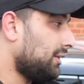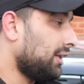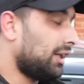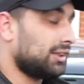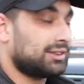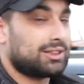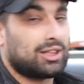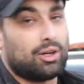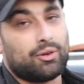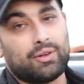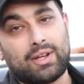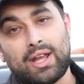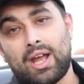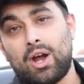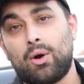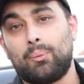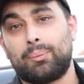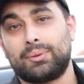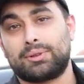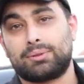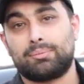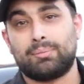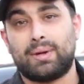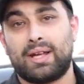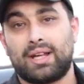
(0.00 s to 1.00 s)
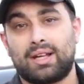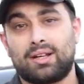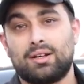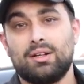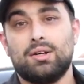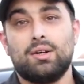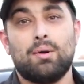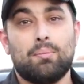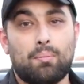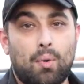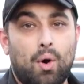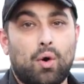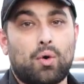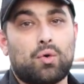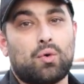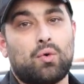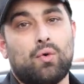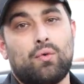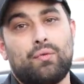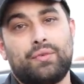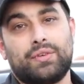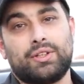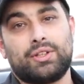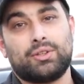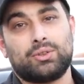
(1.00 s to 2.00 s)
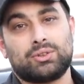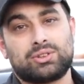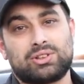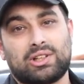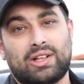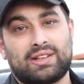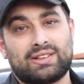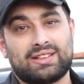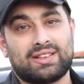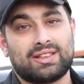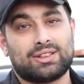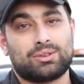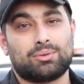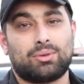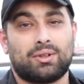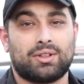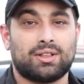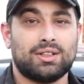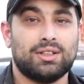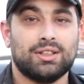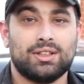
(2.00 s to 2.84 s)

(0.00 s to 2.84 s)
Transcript: that's how you help us make more cool videos like this one.